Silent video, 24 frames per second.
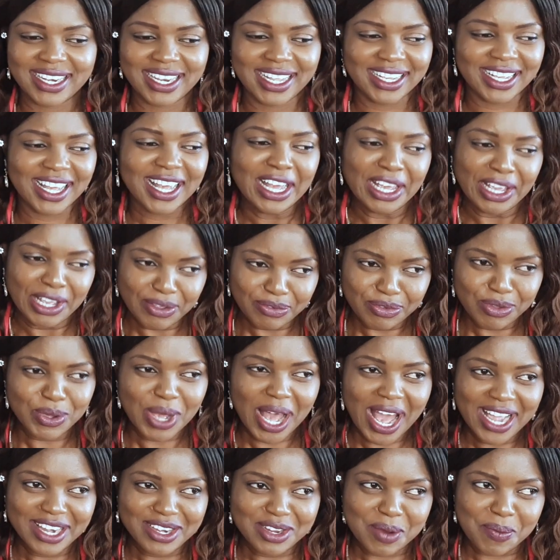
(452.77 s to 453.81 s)
Like if you
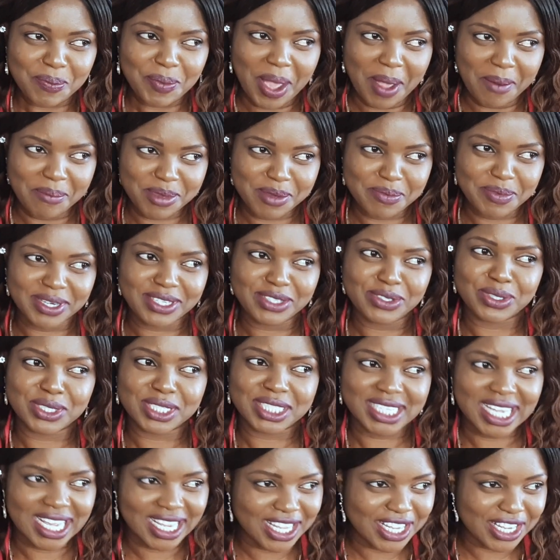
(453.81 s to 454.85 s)
hide your baby, but you're
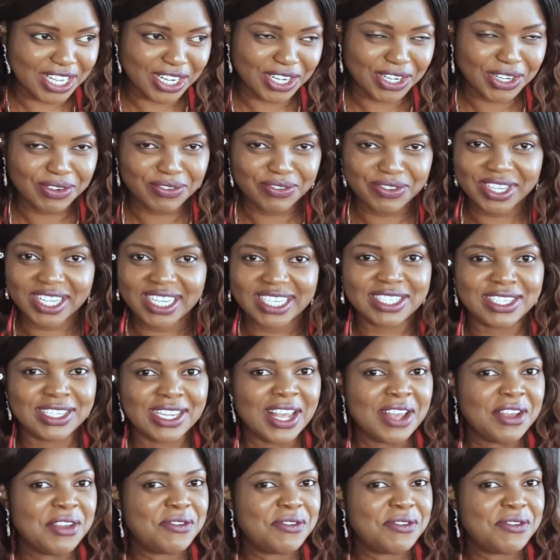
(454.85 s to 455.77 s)
taking care of it,